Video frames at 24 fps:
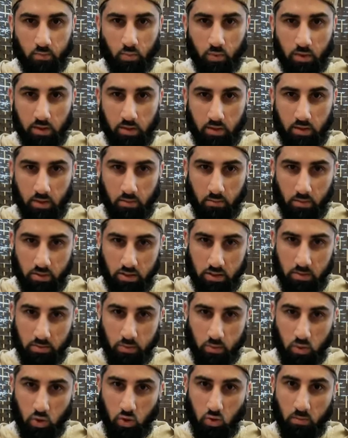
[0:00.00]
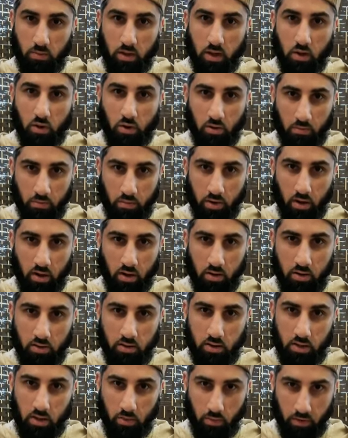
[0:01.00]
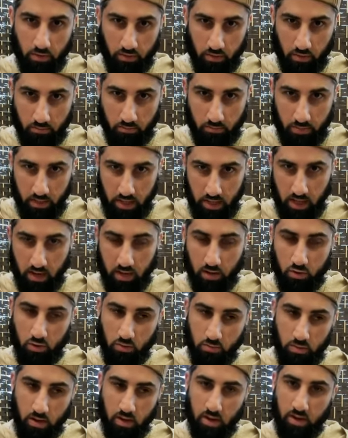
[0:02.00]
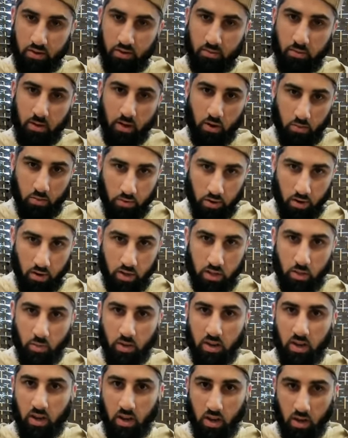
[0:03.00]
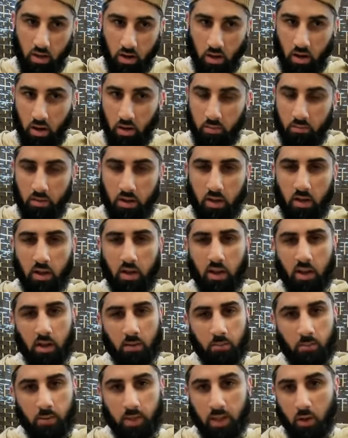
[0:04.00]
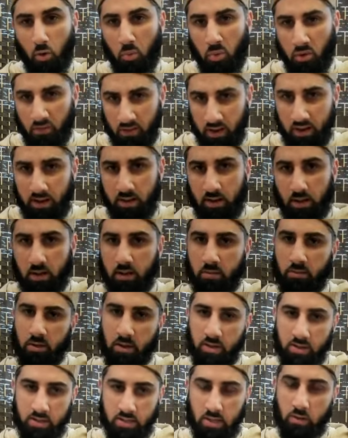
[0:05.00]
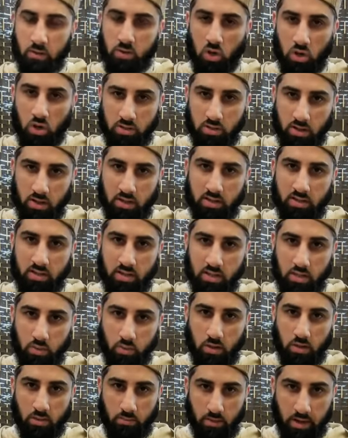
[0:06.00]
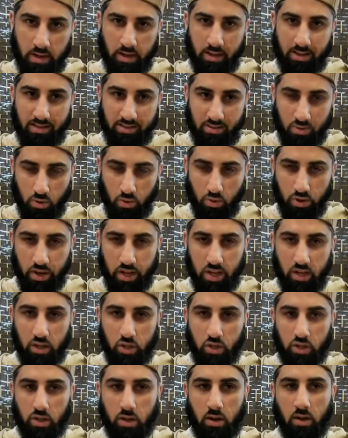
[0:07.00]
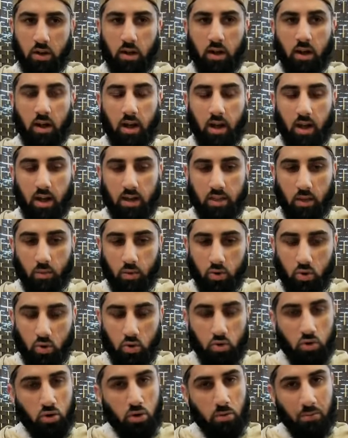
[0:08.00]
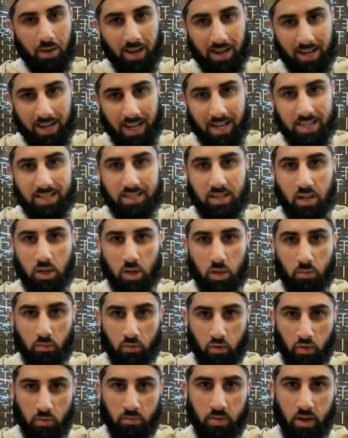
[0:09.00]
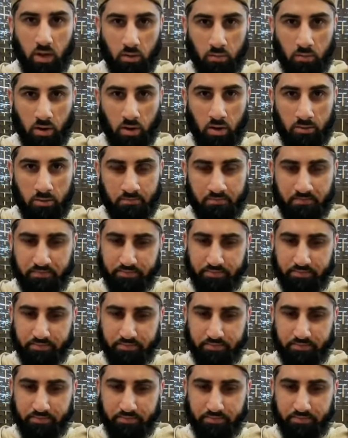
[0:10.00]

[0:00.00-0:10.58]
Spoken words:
when the Muslims went to make Umrah, They went from Medina to Mecca to make Umrah, they went in Ihram. But they were prevented because there was hostilities with the Meccans, the Quraysh, and they were told to come back next year to perform their Umrah.